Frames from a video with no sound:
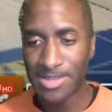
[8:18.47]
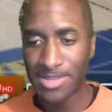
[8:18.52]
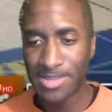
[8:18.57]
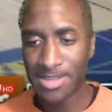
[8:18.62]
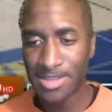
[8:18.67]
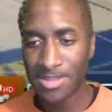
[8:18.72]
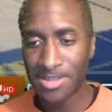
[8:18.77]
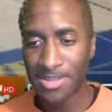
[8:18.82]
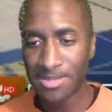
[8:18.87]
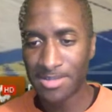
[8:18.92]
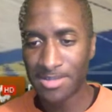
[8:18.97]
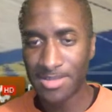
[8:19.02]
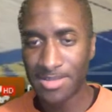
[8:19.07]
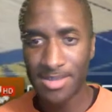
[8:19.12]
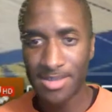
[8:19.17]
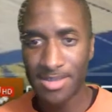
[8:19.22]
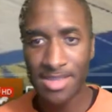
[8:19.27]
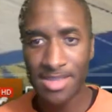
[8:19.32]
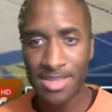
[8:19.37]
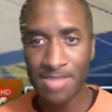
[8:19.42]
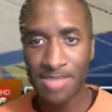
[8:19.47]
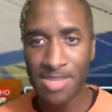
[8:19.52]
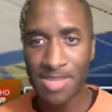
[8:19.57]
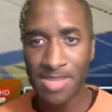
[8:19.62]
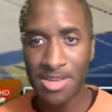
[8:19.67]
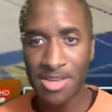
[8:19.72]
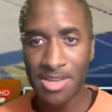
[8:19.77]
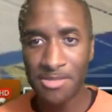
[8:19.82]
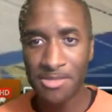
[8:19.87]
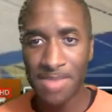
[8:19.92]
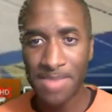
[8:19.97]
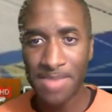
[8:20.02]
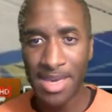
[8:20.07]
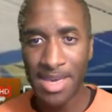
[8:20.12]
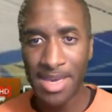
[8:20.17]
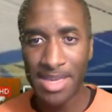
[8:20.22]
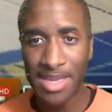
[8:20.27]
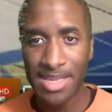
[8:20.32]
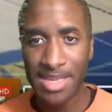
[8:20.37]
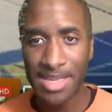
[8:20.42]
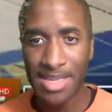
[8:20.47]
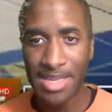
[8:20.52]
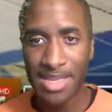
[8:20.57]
So let me go back.